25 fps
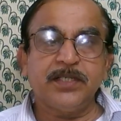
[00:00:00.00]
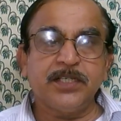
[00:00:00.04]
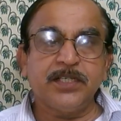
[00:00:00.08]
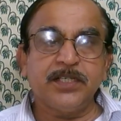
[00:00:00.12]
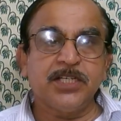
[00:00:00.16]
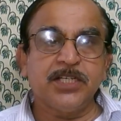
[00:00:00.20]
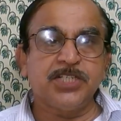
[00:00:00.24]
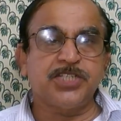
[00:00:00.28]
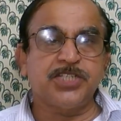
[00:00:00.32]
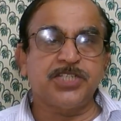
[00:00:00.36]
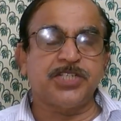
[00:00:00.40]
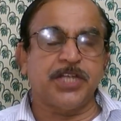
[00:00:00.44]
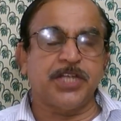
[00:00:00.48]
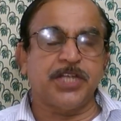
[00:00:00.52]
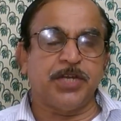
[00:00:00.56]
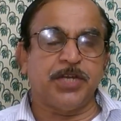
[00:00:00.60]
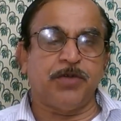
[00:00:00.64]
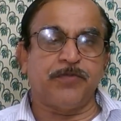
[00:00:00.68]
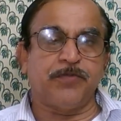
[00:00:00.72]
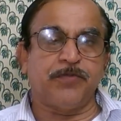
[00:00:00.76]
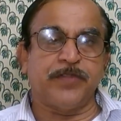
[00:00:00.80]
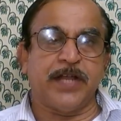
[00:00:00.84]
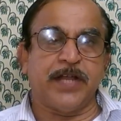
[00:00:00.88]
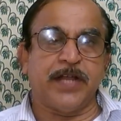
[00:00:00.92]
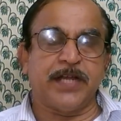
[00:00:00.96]
Instead
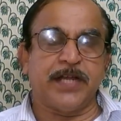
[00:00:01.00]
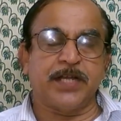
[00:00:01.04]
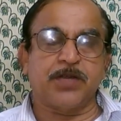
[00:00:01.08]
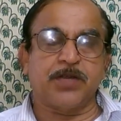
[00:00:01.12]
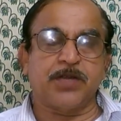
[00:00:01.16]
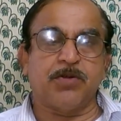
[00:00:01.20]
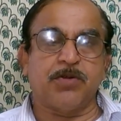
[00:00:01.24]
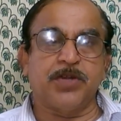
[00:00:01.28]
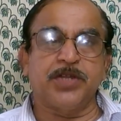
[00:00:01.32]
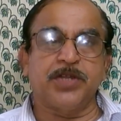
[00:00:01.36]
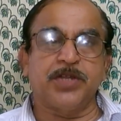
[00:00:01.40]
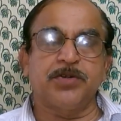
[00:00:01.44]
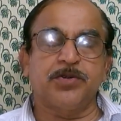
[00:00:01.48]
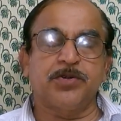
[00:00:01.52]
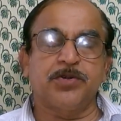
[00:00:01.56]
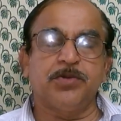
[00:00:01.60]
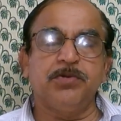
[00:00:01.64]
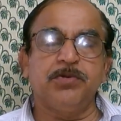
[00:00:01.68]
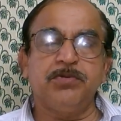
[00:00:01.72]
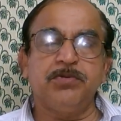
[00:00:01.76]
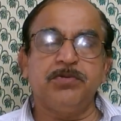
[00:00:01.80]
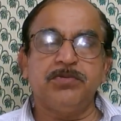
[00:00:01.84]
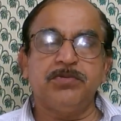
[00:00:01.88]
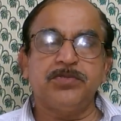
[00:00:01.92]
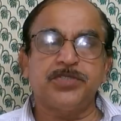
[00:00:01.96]
of that, according
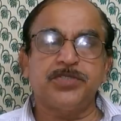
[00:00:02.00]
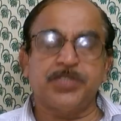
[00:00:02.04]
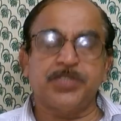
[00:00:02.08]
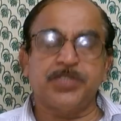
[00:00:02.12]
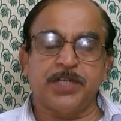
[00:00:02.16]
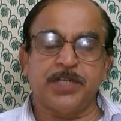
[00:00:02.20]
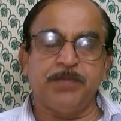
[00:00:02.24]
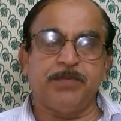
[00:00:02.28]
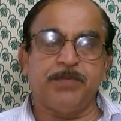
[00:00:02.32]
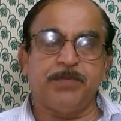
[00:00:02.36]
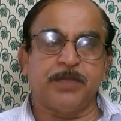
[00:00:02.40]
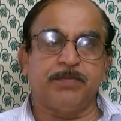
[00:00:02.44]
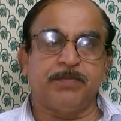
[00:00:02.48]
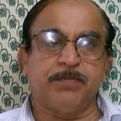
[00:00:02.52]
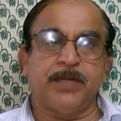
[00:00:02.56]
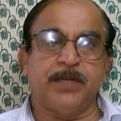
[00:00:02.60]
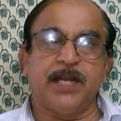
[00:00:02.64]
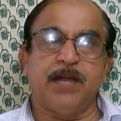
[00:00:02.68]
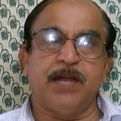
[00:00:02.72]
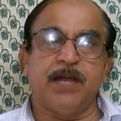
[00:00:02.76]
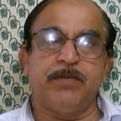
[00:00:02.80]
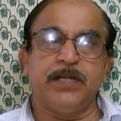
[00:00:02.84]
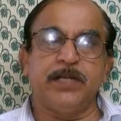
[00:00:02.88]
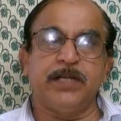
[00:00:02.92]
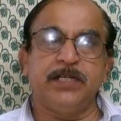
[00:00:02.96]
to Sri
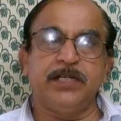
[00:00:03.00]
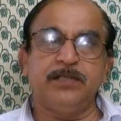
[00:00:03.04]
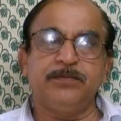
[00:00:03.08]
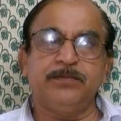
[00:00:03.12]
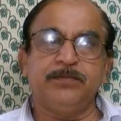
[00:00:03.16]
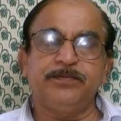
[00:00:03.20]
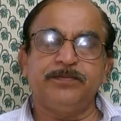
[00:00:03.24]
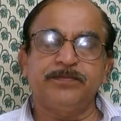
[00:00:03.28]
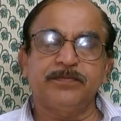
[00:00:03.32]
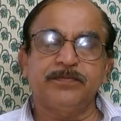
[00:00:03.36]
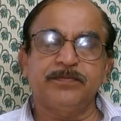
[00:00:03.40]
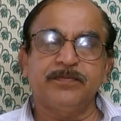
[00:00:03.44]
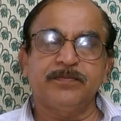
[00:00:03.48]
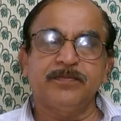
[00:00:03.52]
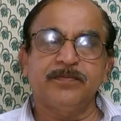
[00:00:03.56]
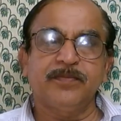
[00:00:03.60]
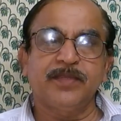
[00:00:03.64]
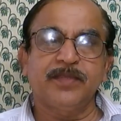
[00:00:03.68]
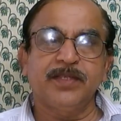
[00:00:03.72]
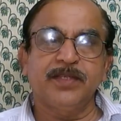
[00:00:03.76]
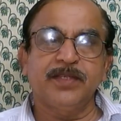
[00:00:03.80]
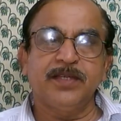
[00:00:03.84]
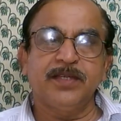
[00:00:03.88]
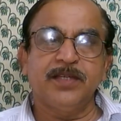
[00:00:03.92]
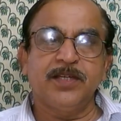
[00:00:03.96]
Padmanabhan,
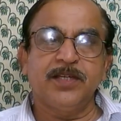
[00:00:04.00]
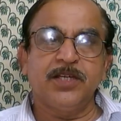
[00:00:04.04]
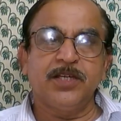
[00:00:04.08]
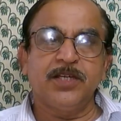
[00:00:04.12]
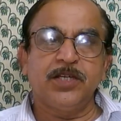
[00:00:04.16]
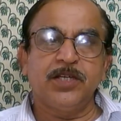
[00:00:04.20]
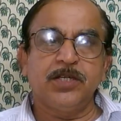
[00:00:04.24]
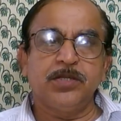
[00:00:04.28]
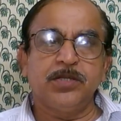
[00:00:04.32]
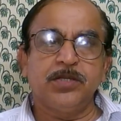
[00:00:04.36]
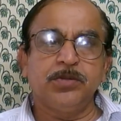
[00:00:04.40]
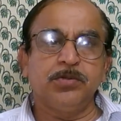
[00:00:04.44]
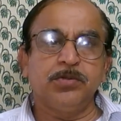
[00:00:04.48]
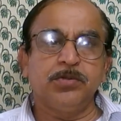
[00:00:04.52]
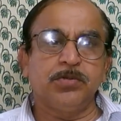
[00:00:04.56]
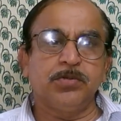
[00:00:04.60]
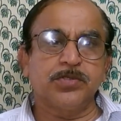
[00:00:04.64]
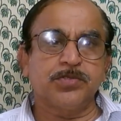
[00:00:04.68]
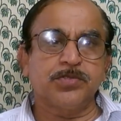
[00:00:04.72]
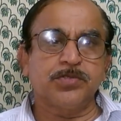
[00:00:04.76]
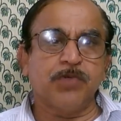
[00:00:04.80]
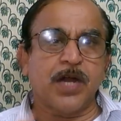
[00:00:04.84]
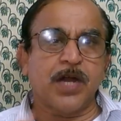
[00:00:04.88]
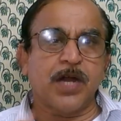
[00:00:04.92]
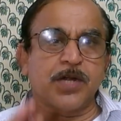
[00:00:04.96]

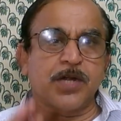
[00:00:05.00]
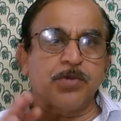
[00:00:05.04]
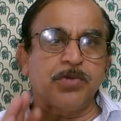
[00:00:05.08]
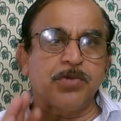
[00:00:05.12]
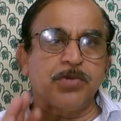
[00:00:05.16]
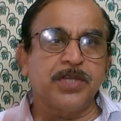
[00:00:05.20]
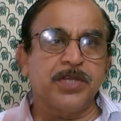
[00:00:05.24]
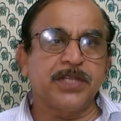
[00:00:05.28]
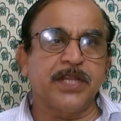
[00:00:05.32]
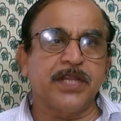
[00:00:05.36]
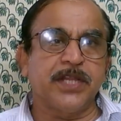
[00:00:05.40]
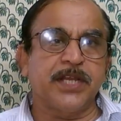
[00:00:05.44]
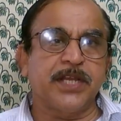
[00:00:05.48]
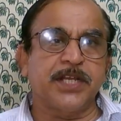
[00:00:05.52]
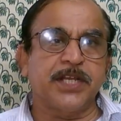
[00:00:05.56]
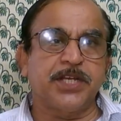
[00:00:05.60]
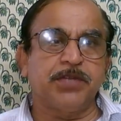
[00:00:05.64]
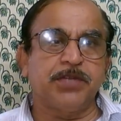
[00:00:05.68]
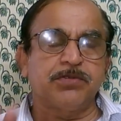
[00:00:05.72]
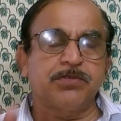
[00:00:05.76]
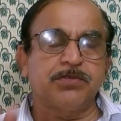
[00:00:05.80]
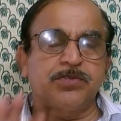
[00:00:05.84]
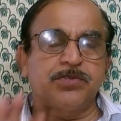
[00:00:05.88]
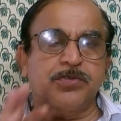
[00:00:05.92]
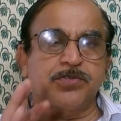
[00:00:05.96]
those who are doing the
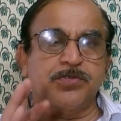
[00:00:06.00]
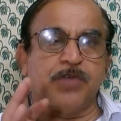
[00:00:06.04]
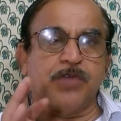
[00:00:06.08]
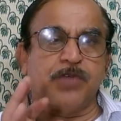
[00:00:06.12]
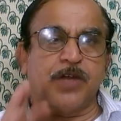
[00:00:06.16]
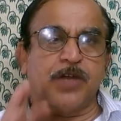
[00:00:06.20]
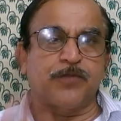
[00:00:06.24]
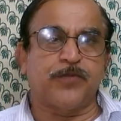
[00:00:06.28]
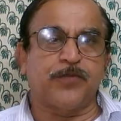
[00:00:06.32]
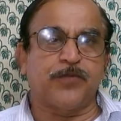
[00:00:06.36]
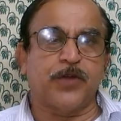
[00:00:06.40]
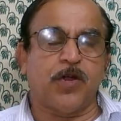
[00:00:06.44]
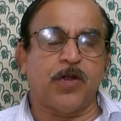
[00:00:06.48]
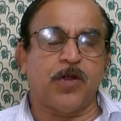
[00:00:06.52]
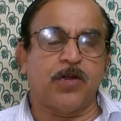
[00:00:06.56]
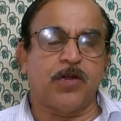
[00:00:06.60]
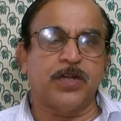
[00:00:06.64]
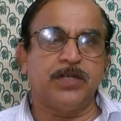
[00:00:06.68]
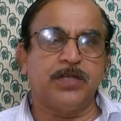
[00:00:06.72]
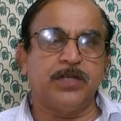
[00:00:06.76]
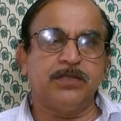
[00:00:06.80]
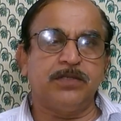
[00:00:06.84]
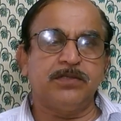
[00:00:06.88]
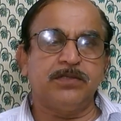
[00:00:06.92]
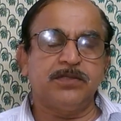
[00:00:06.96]
negatives, those who are
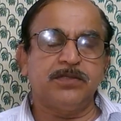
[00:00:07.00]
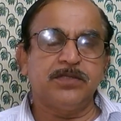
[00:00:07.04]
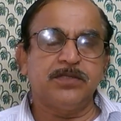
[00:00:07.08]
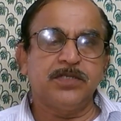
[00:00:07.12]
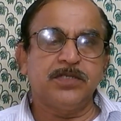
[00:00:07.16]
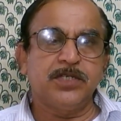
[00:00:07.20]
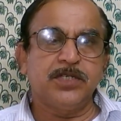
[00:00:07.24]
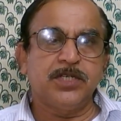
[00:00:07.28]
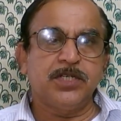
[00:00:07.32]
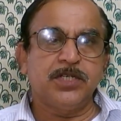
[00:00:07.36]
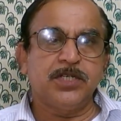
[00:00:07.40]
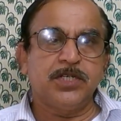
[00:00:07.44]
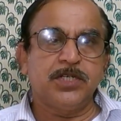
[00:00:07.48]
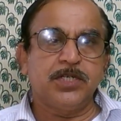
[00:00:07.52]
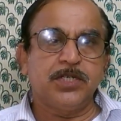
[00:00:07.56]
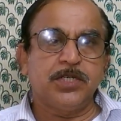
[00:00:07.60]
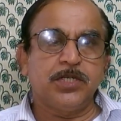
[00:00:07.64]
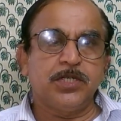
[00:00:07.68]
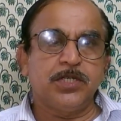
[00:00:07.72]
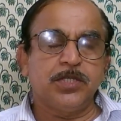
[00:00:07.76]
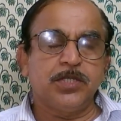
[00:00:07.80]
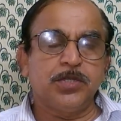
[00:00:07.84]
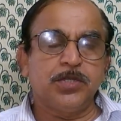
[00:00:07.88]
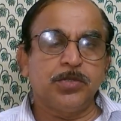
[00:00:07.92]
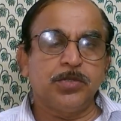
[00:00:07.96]
fraud,
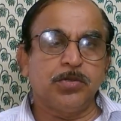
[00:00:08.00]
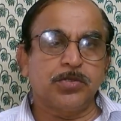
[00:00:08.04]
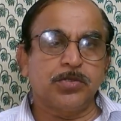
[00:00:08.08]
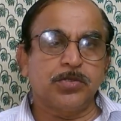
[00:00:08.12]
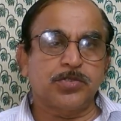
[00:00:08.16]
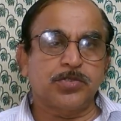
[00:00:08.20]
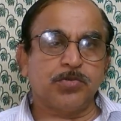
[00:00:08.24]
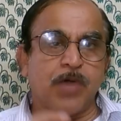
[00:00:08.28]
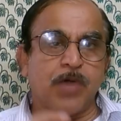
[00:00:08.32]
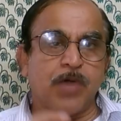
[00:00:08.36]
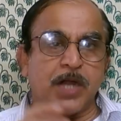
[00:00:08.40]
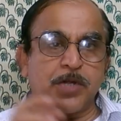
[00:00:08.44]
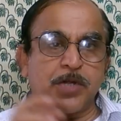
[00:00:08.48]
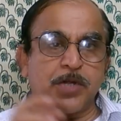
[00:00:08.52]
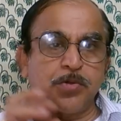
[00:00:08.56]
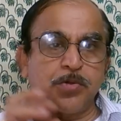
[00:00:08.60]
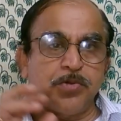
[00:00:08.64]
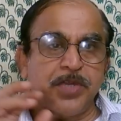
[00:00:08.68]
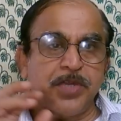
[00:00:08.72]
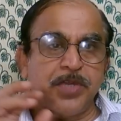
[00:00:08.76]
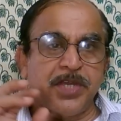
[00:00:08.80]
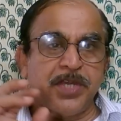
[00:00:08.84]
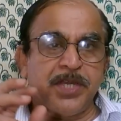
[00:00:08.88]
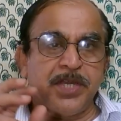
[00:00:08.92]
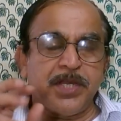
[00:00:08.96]
those who are
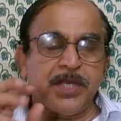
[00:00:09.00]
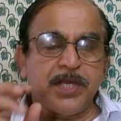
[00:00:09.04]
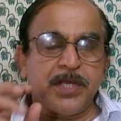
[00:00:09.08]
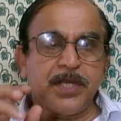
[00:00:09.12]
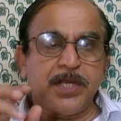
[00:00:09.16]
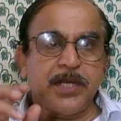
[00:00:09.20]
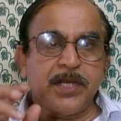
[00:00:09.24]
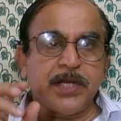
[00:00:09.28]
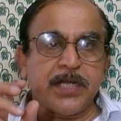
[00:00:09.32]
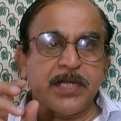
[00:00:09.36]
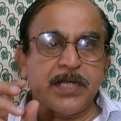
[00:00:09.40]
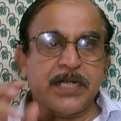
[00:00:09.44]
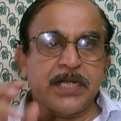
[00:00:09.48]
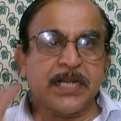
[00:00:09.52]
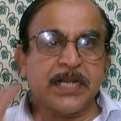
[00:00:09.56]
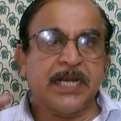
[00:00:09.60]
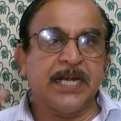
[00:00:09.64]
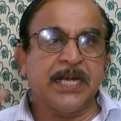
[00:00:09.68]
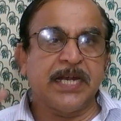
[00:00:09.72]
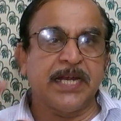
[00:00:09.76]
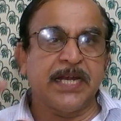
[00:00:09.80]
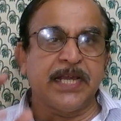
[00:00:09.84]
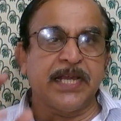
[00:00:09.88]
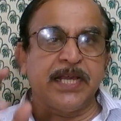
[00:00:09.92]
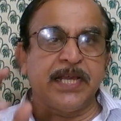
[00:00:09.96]
doing,
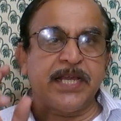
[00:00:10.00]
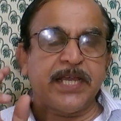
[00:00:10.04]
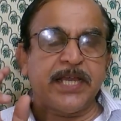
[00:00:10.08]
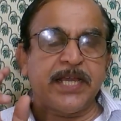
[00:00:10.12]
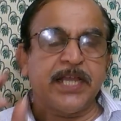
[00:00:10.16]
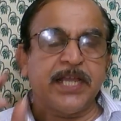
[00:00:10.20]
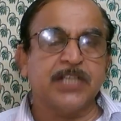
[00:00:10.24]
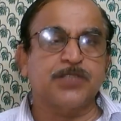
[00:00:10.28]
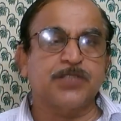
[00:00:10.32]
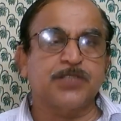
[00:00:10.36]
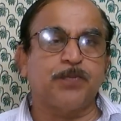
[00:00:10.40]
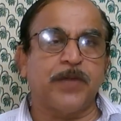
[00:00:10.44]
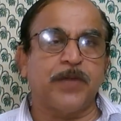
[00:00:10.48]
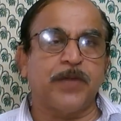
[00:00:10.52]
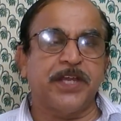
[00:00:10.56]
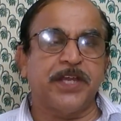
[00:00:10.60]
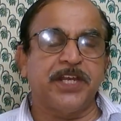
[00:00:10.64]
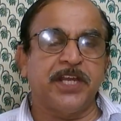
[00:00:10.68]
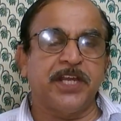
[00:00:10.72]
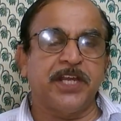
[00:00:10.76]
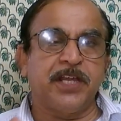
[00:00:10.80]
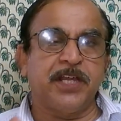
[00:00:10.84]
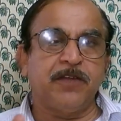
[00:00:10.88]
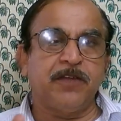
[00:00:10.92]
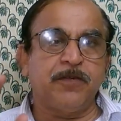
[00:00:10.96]
telling,
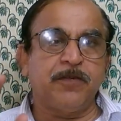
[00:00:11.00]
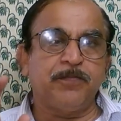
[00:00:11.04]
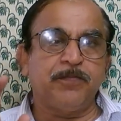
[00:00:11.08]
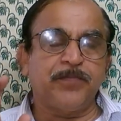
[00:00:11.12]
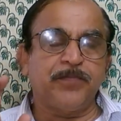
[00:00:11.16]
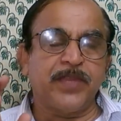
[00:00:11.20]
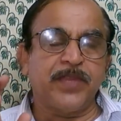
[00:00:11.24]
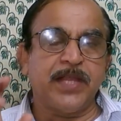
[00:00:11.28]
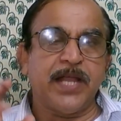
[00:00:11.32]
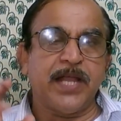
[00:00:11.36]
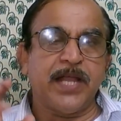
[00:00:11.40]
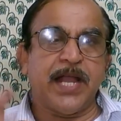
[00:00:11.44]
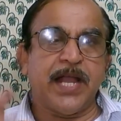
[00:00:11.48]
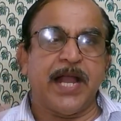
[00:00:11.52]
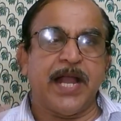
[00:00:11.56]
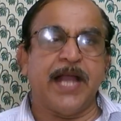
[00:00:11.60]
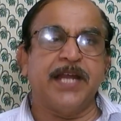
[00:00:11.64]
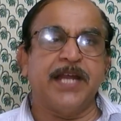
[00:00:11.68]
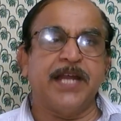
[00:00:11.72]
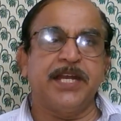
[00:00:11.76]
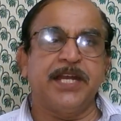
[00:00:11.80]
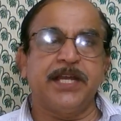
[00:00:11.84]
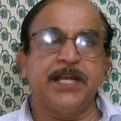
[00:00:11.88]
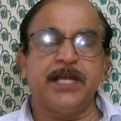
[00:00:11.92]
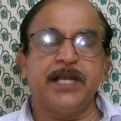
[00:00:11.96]
explaining
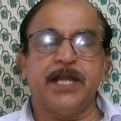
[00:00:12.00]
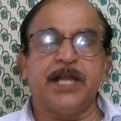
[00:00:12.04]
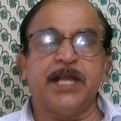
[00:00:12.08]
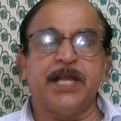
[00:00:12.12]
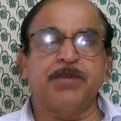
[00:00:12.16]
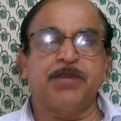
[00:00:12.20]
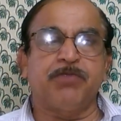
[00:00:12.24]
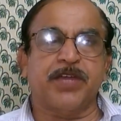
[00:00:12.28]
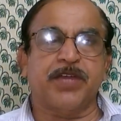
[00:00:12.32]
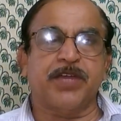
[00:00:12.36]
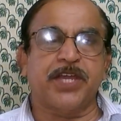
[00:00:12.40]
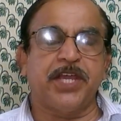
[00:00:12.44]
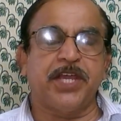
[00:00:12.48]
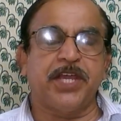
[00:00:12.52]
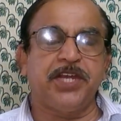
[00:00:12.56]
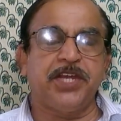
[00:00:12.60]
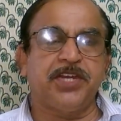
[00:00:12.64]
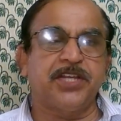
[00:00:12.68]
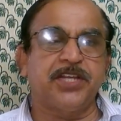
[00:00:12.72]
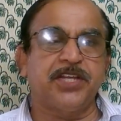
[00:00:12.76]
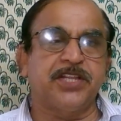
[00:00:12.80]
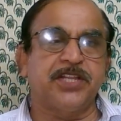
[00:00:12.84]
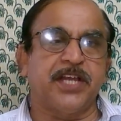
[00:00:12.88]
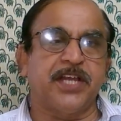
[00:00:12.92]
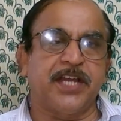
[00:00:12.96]
and
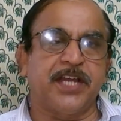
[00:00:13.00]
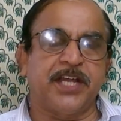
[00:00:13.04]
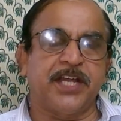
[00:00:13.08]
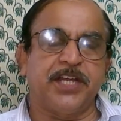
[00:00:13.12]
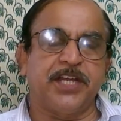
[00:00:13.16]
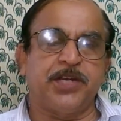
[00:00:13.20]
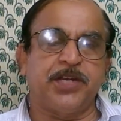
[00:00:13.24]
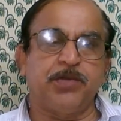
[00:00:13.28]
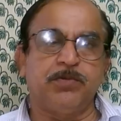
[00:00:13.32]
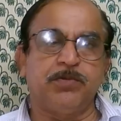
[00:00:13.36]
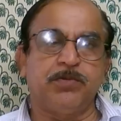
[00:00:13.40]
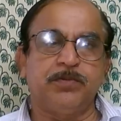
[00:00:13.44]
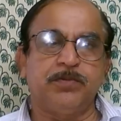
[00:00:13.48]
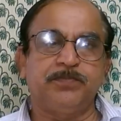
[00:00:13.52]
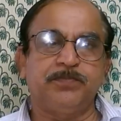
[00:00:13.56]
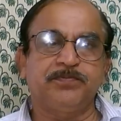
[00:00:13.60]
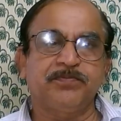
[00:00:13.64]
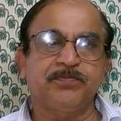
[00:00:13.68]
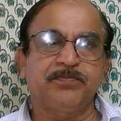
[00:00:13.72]
advocating the negative